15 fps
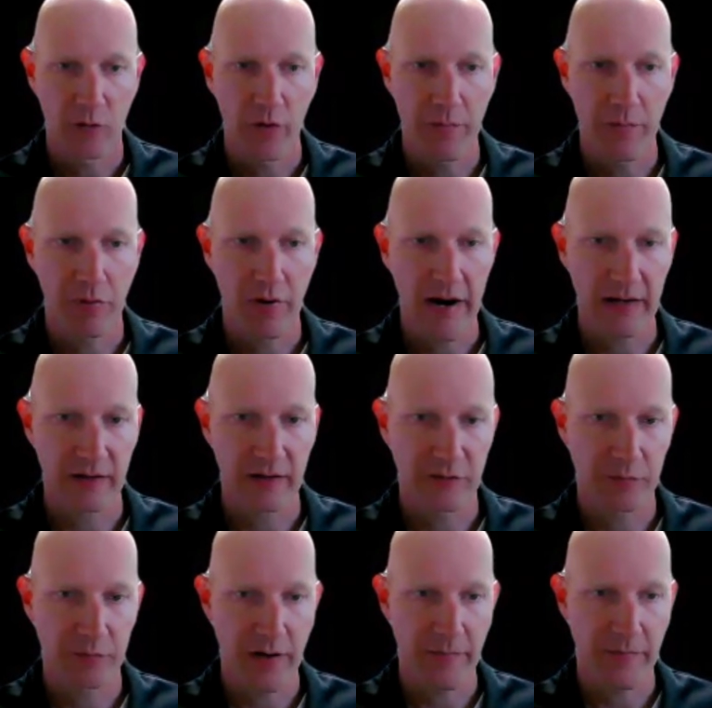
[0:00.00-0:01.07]
We practice
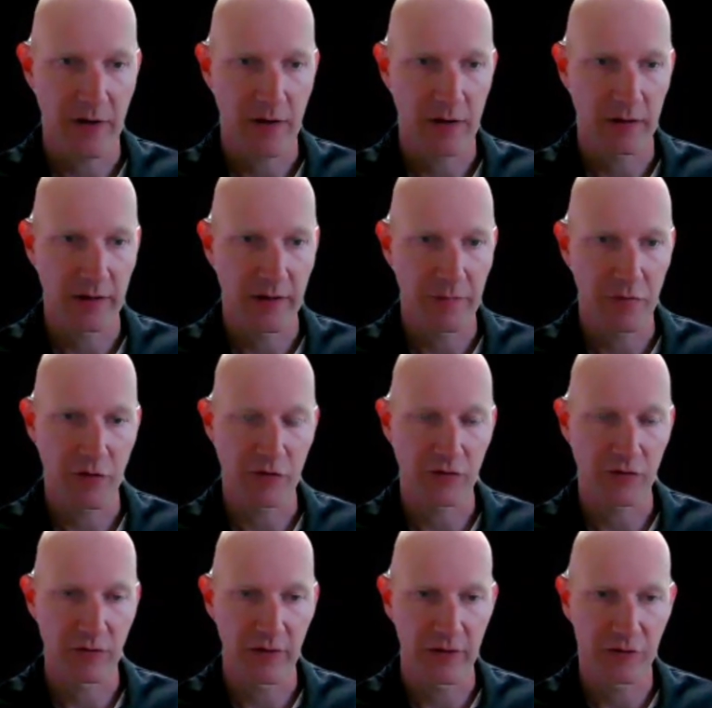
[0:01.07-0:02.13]
primarily
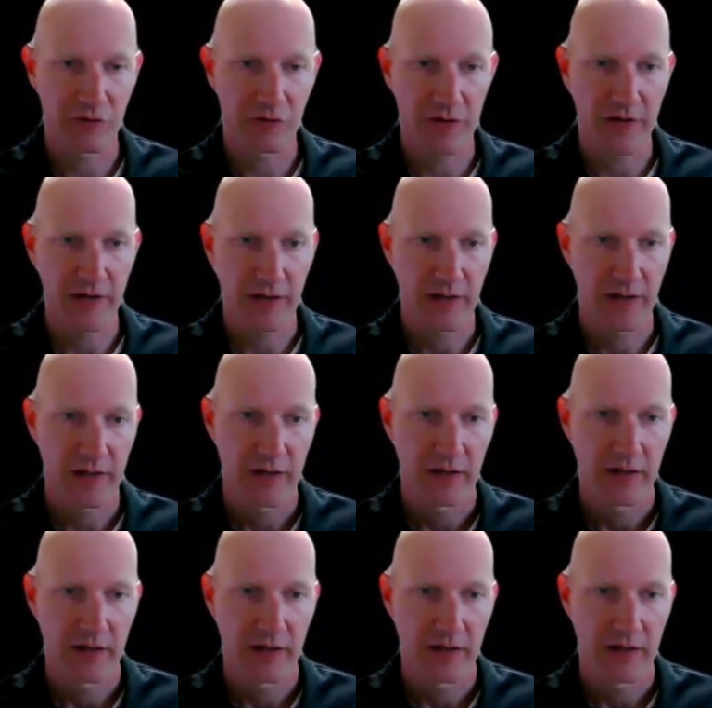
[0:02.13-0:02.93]
personal injury,